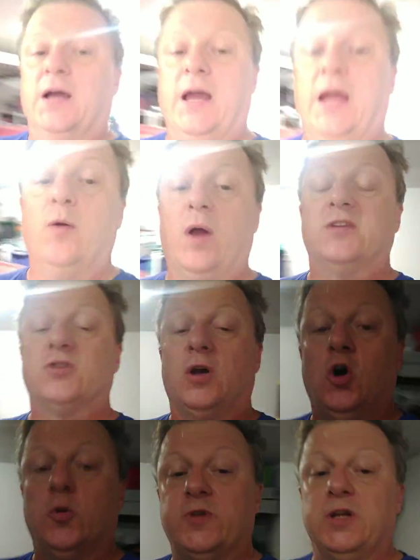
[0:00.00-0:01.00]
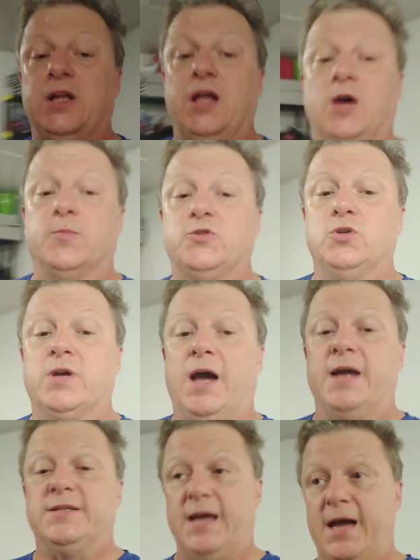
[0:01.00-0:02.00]
Anyway, so I hope that it helped you
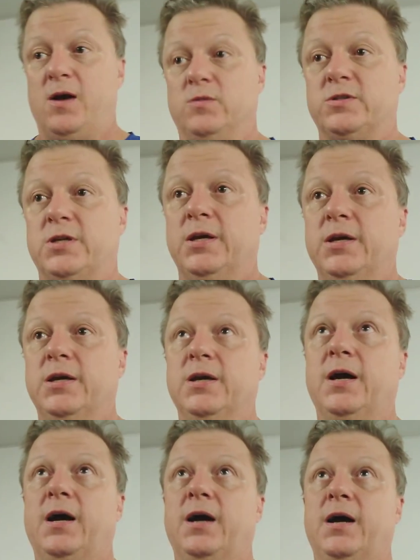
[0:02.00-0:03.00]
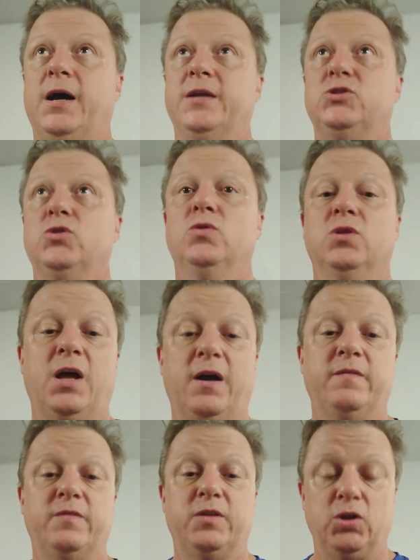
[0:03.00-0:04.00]
guys out. I do
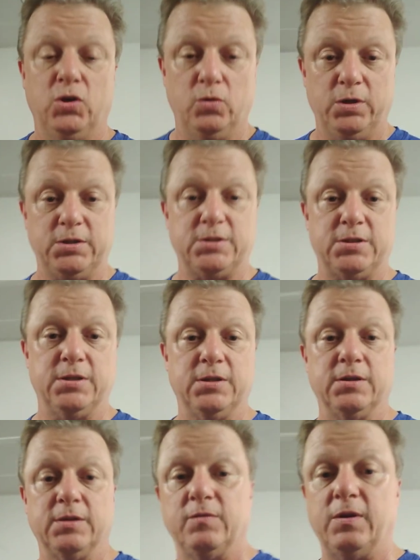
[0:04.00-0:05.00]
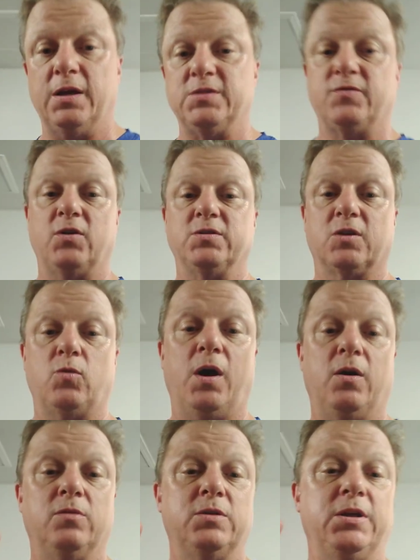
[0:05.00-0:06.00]
love the unit as far as the
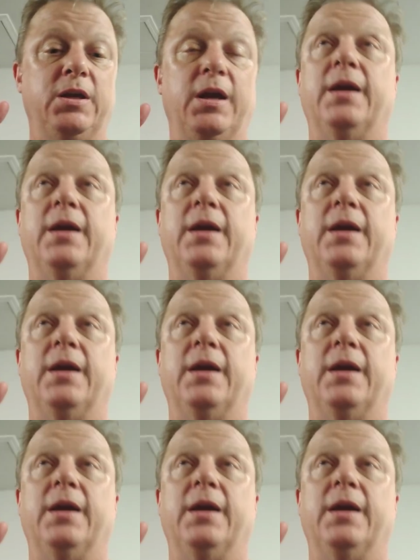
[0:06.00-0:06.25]
quality